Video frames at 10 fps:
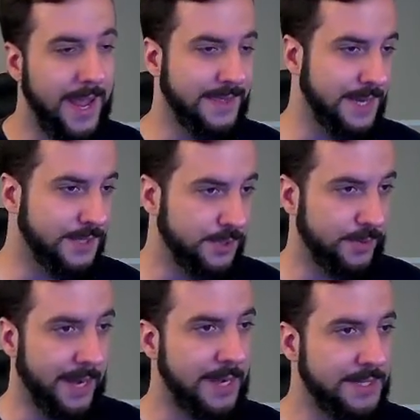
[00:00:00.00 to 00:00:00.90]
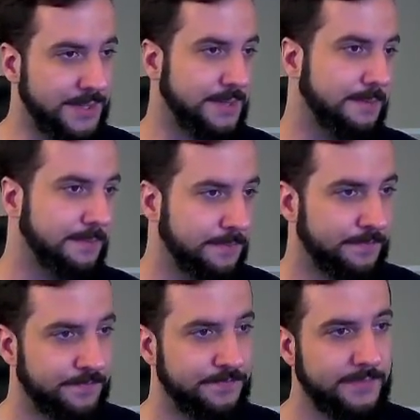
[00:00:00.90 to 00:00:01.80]
And they do not.
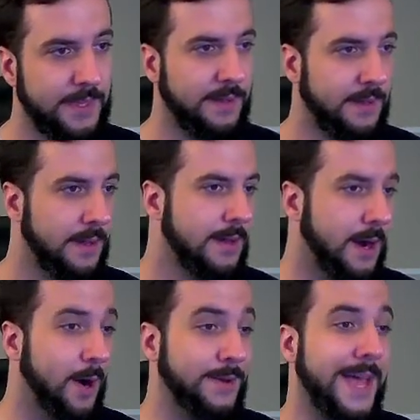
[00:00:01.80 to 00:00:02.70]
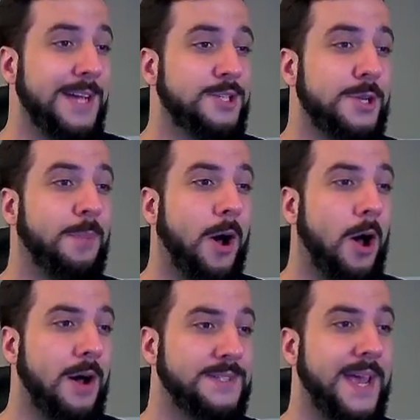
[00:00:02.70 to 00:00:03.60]
All right, they actually
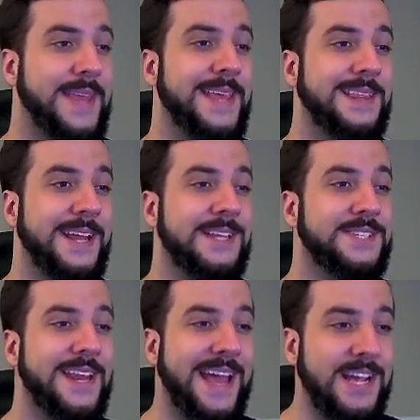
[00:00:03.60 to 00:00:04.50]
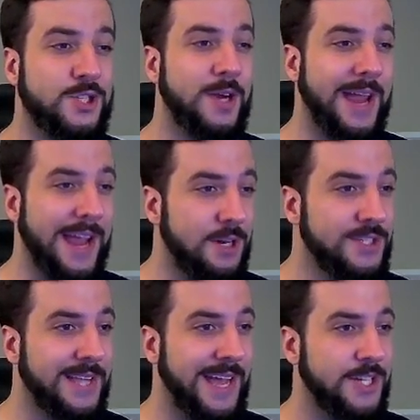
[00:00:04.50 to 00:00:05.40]
pause and they let us get extra Air
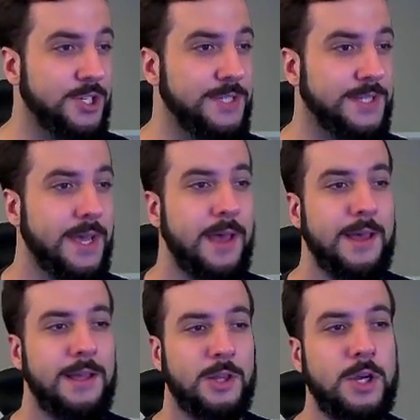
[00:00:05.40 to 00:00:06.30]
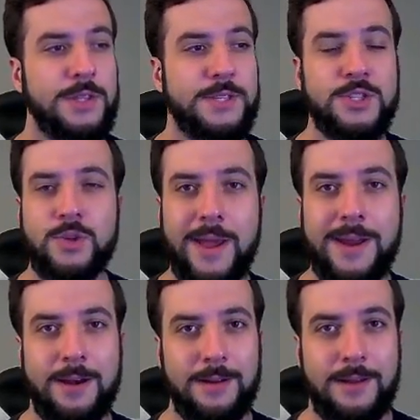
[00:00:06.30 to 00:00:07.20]
Slashes. Look at this
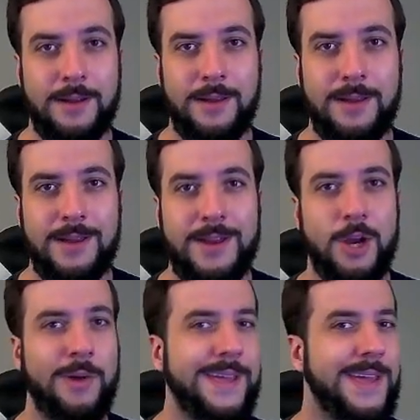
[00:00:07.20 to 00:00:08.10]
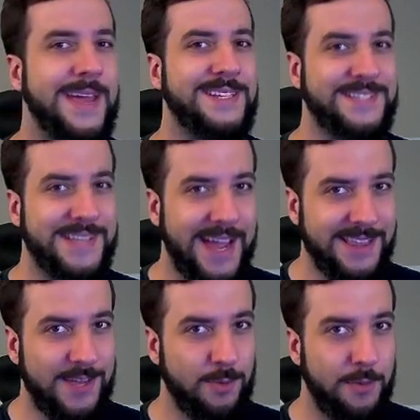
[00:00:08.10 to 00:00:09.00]
trainer, knowing
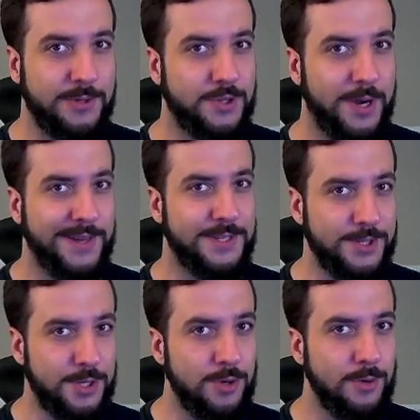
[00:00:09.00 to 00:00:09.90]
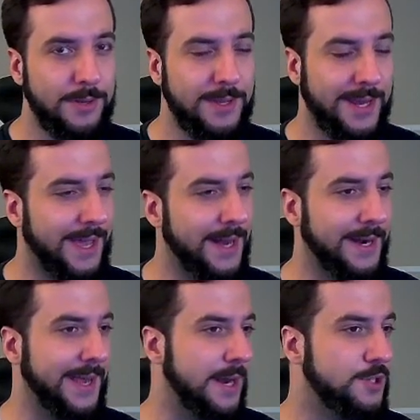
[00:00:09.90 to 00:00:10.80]
exactly what we're trying to do, getting ahead
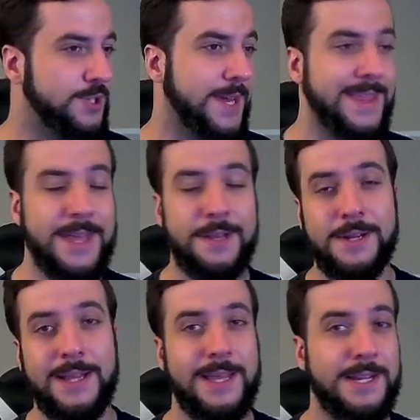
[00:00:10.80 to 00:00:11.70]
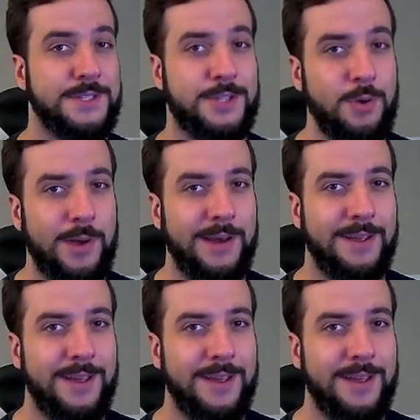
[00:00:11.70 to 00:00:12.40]
on energy, and they do not let us do it.